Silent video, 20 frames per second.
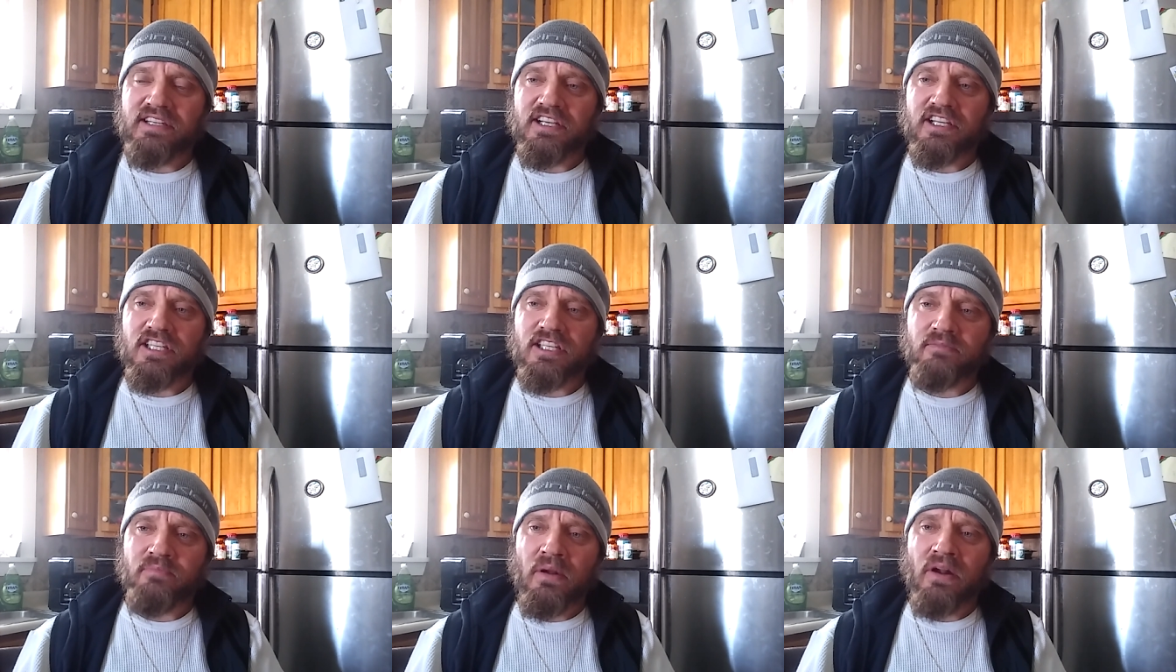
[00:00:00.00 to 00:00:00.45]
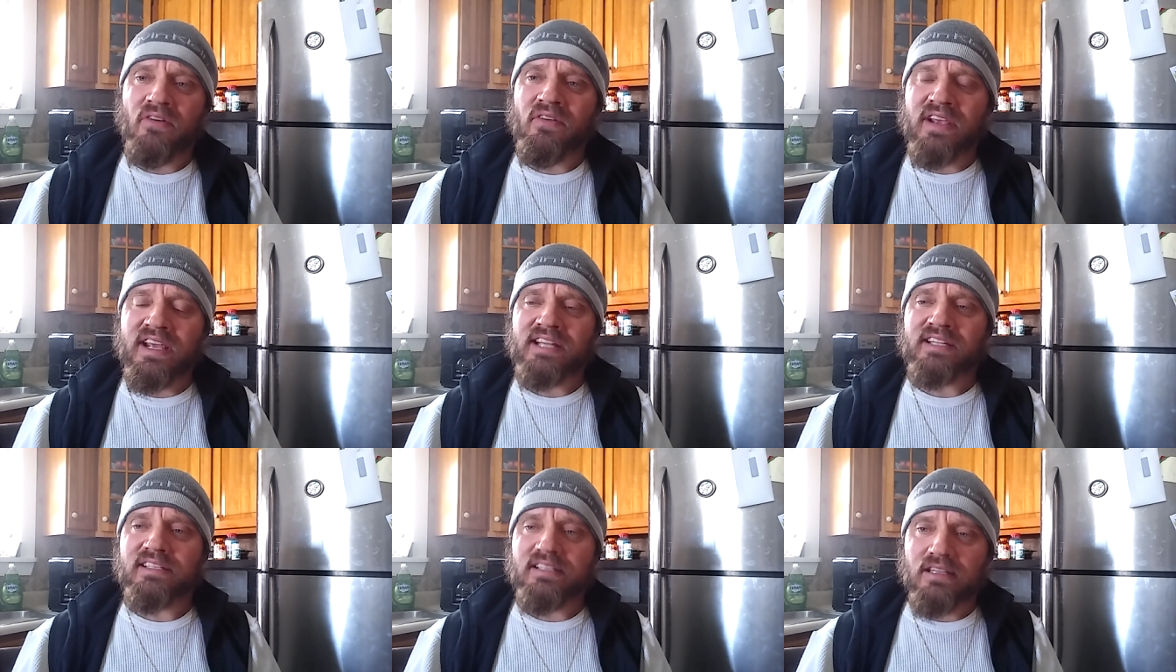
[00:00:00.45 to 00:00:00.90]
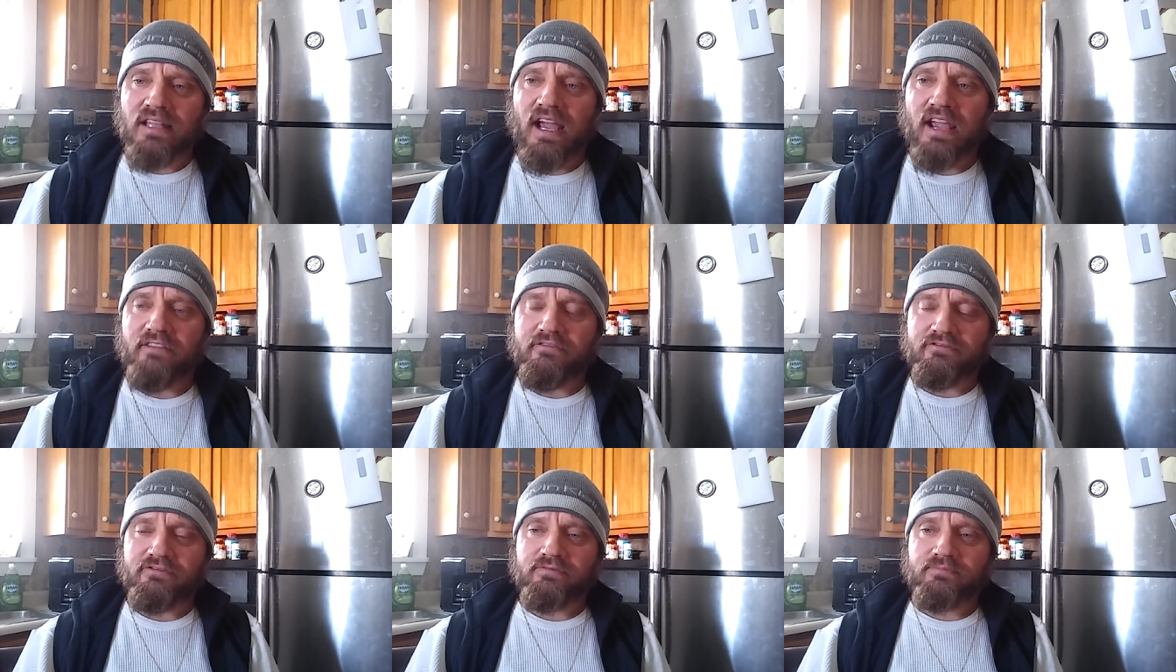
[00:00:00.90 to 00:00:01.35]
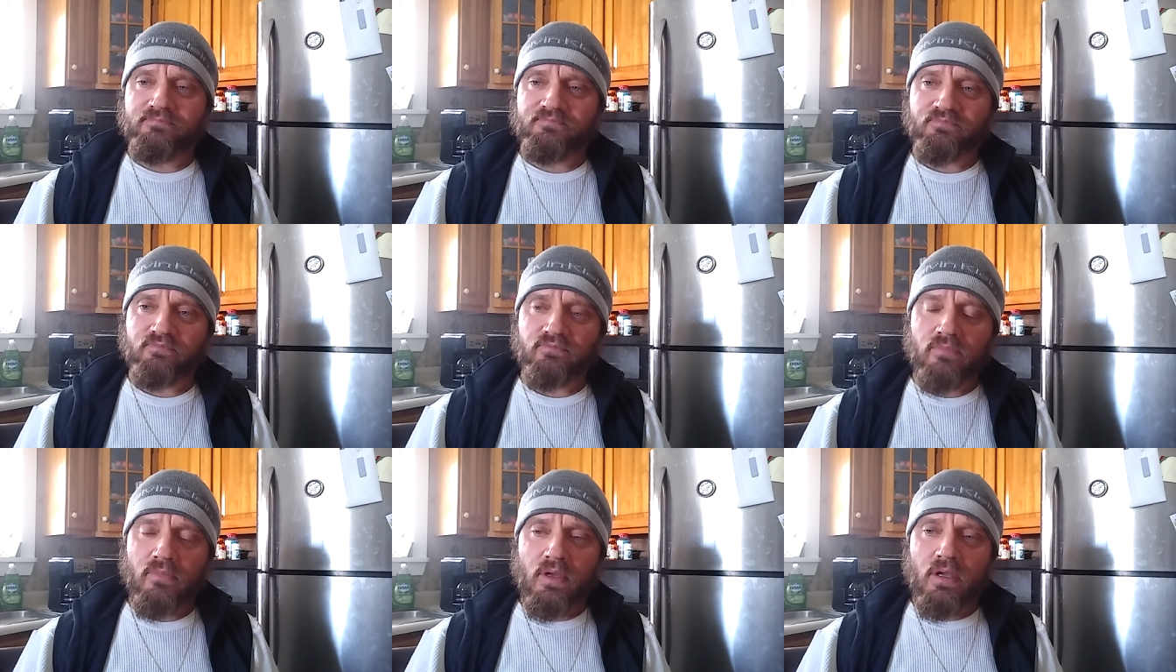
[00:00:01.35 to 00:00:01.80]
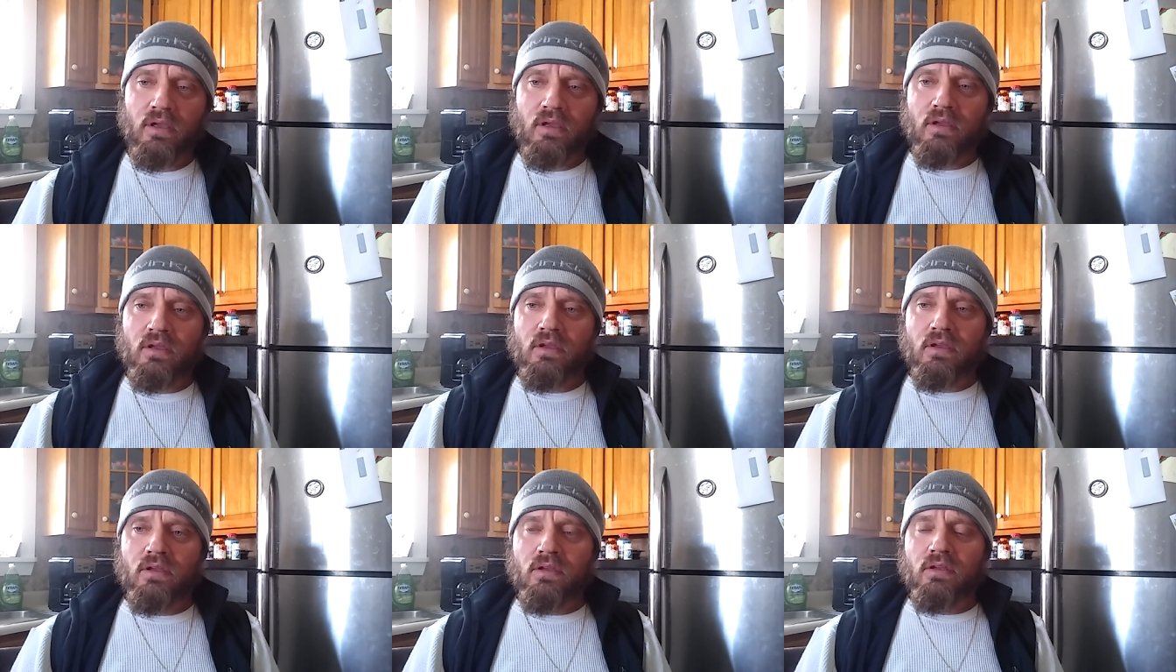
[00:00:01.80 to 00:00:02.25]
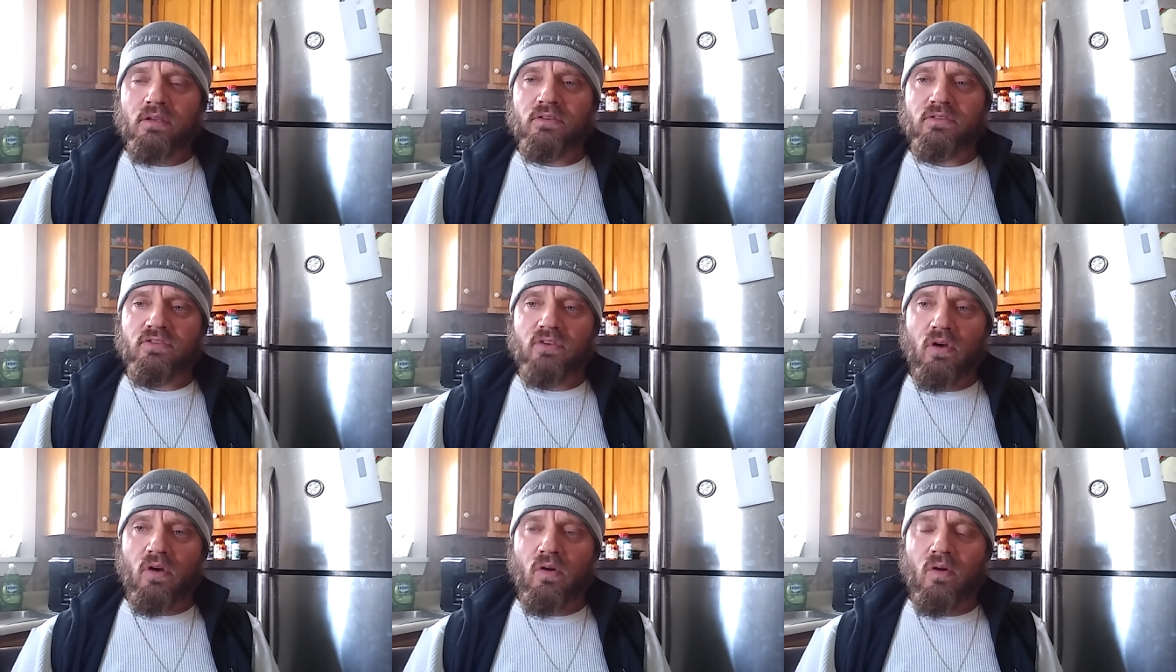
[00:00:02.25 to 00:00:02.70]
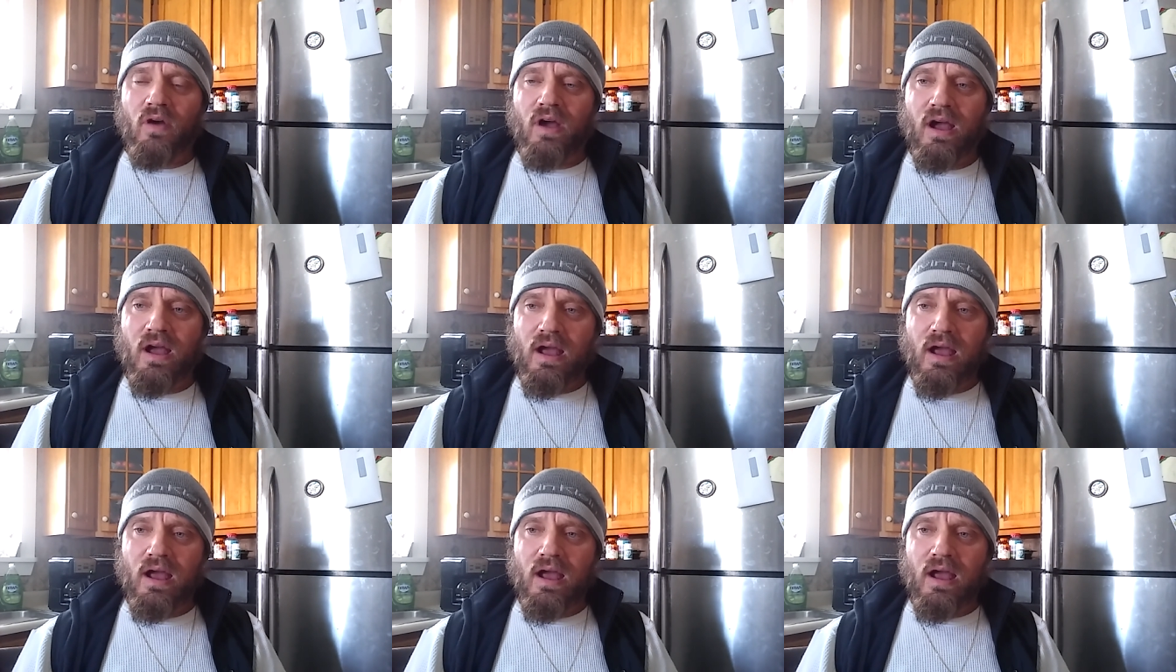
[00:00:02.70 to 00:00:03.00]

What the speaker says: experience life. So